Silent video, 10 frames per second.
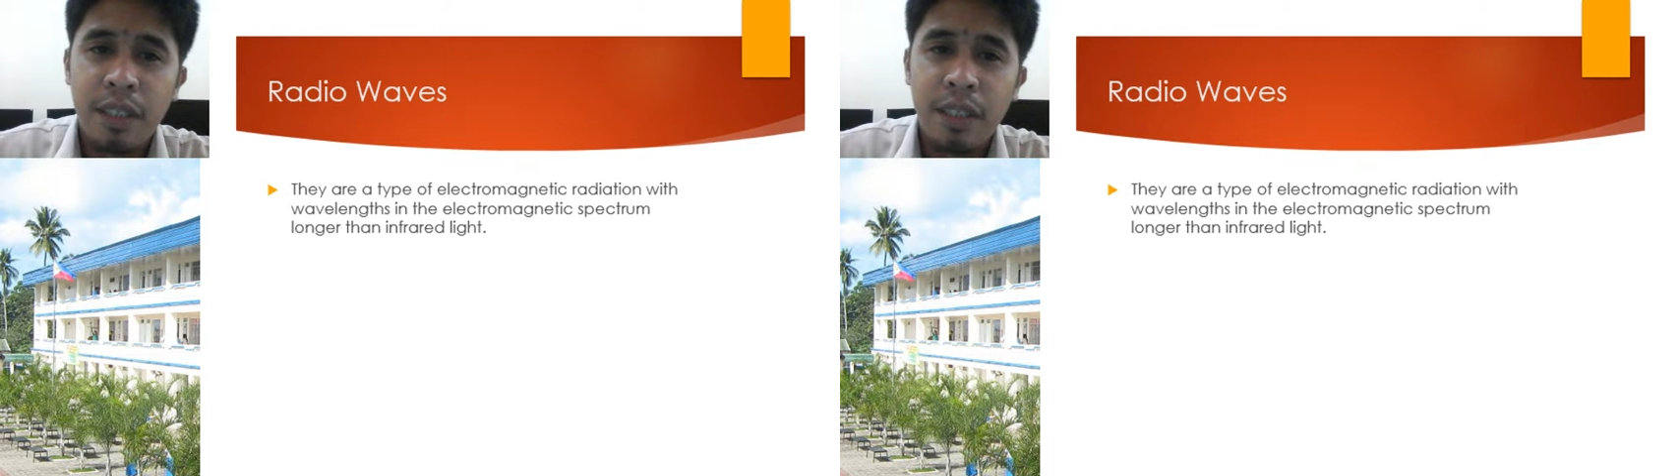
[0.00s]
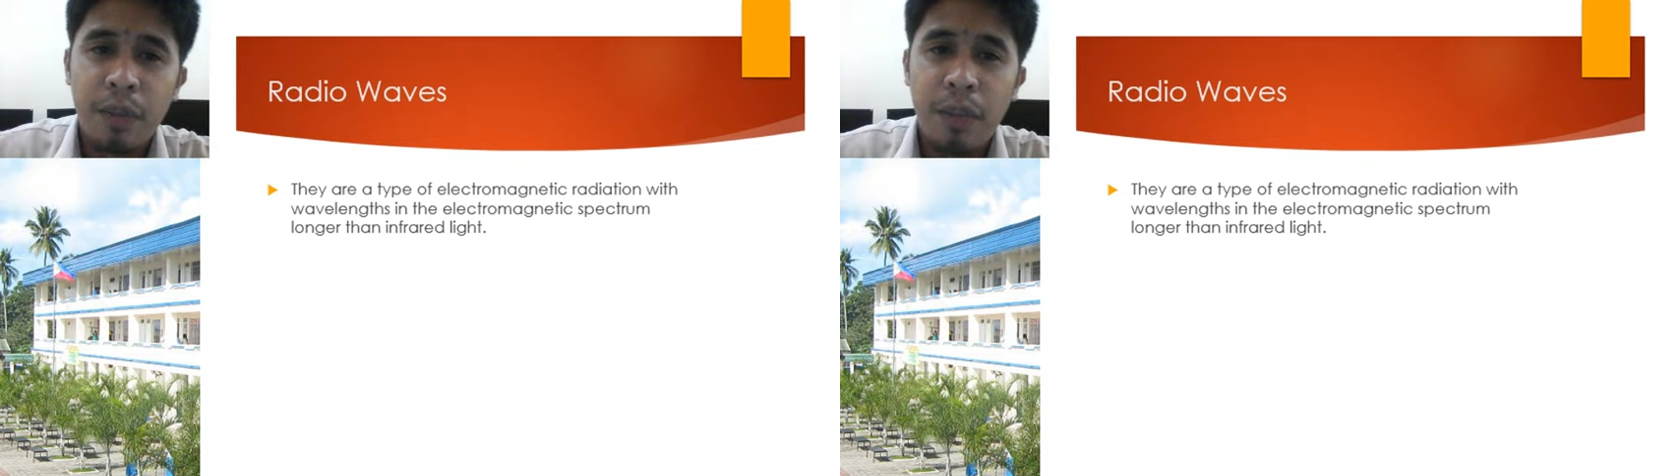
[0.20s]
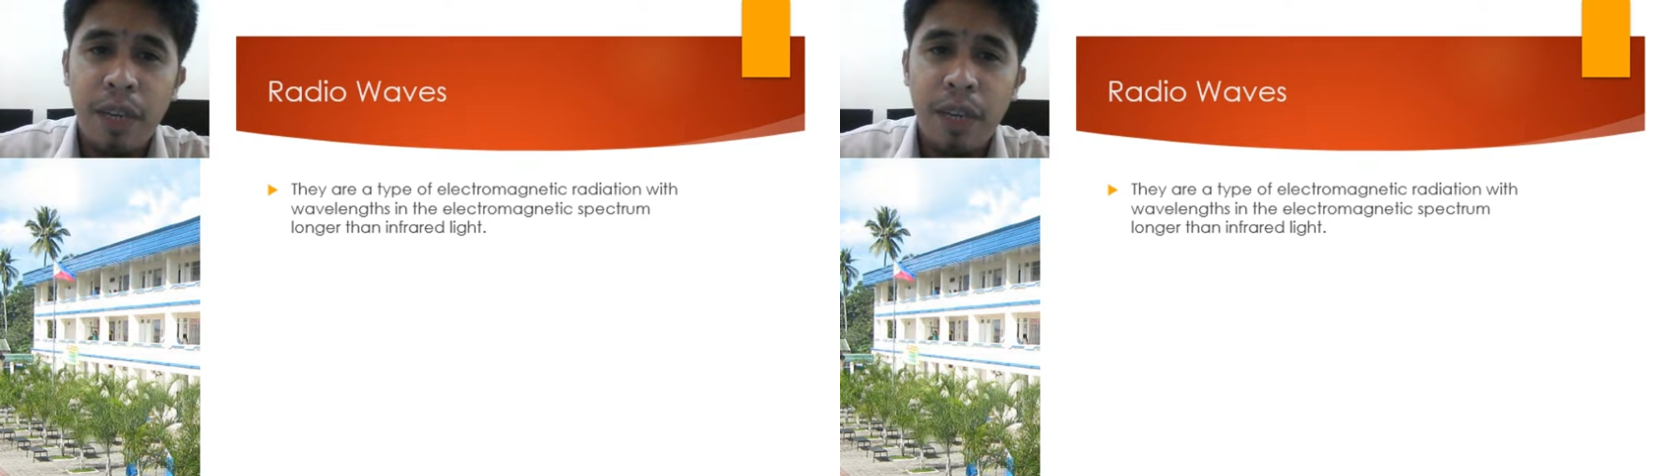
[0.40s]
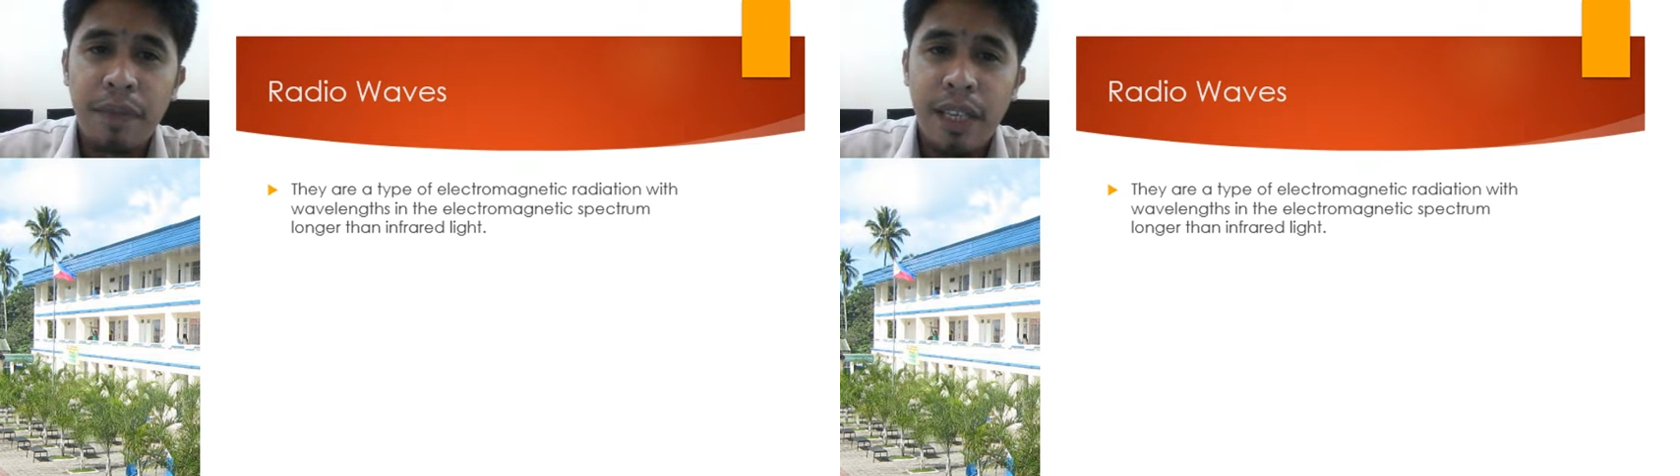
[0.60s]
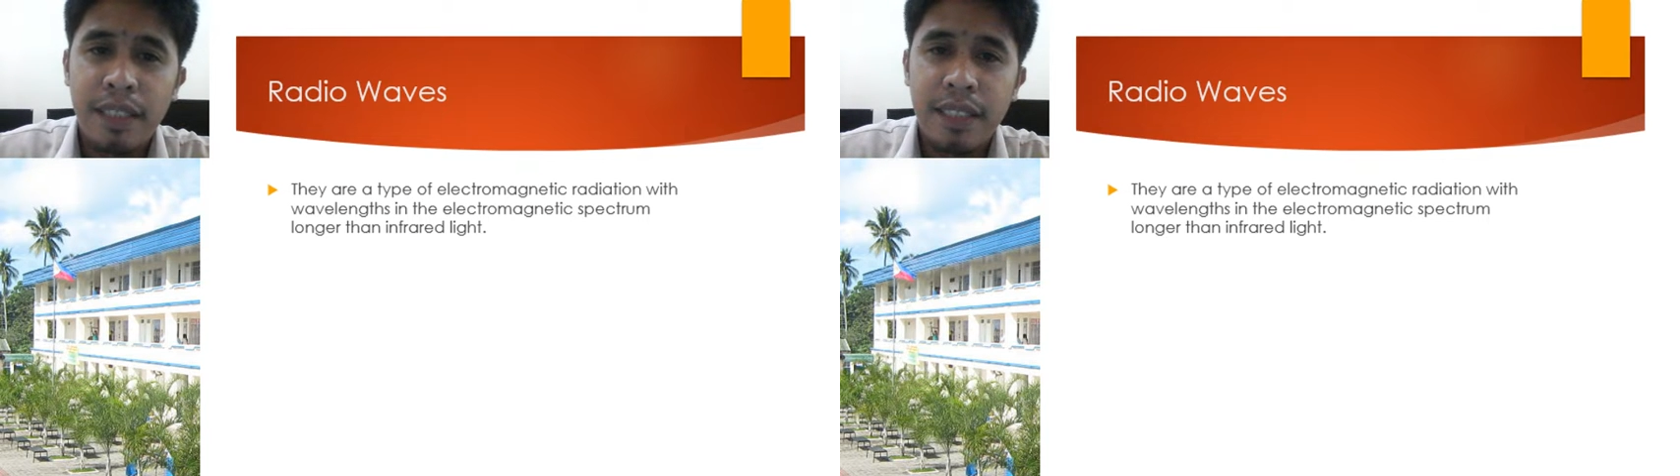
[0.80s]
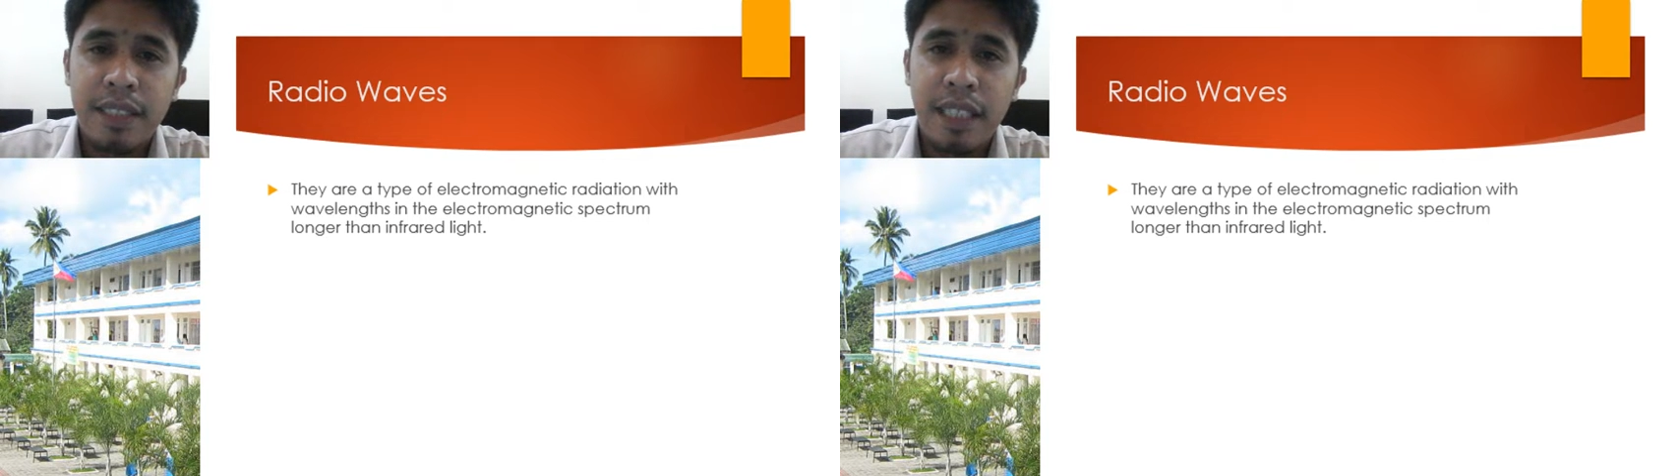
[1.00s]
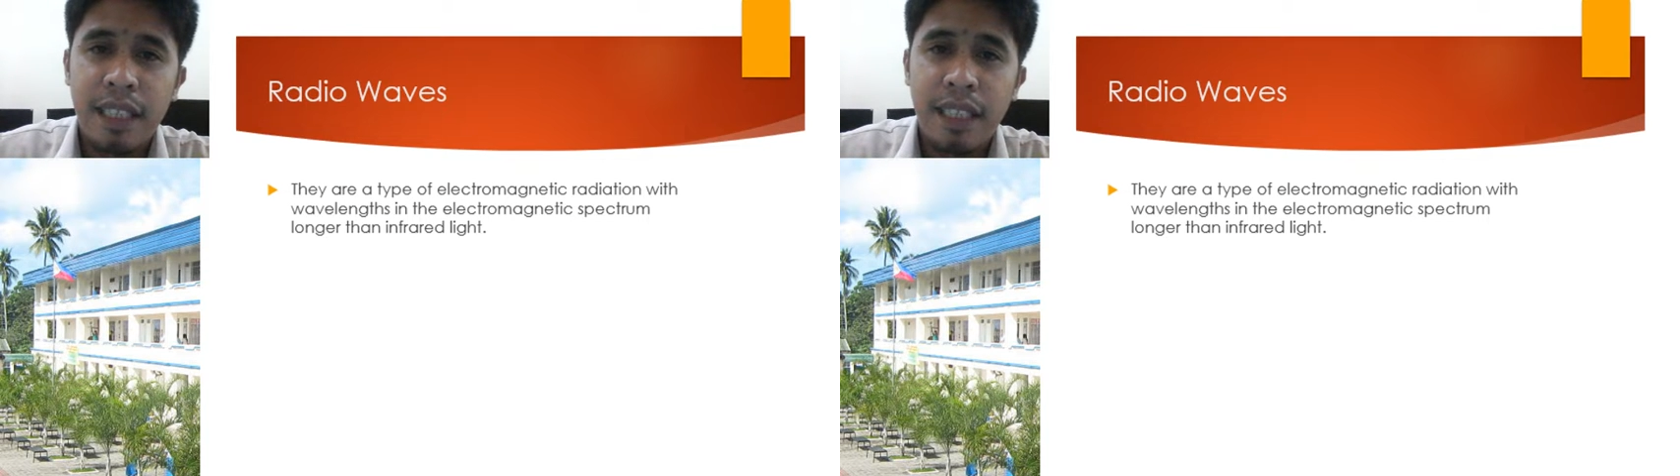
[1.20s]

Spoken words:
with wavelengths in the